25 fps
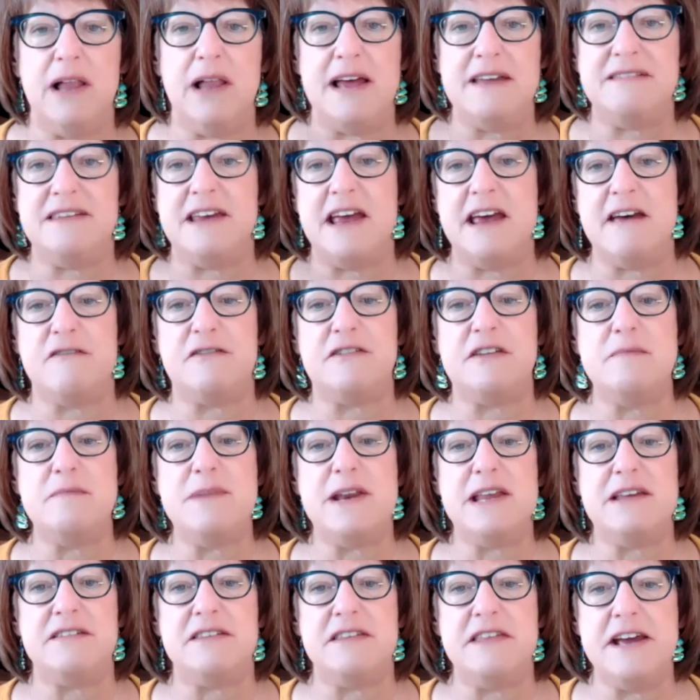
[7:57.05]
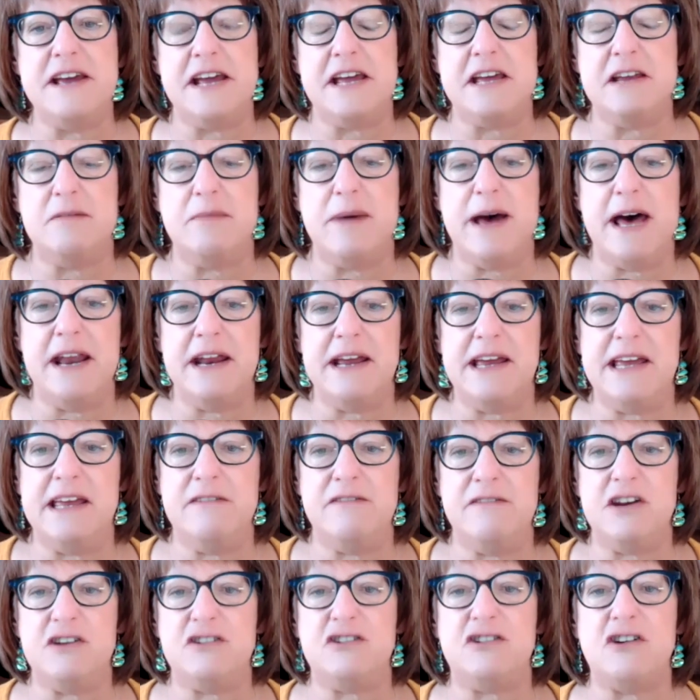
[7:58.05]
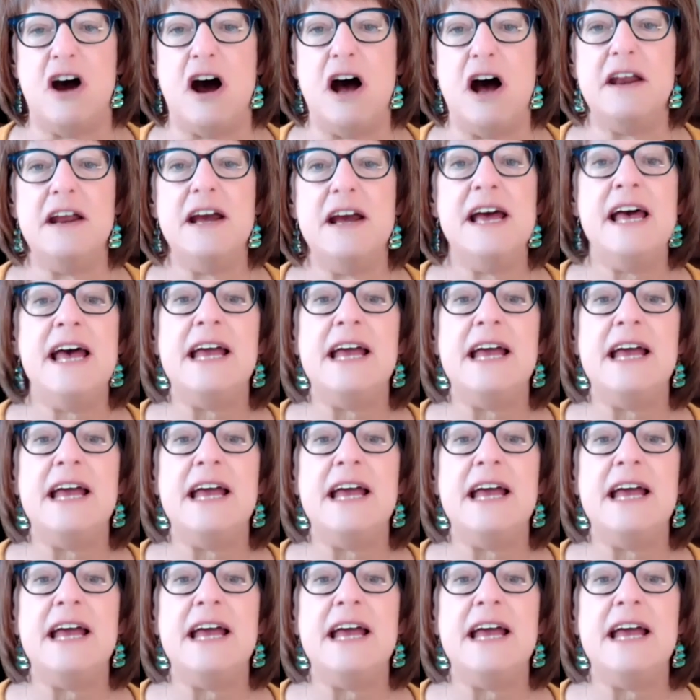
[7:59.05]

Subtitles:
I say if somebody's thinking about it, give it a shot.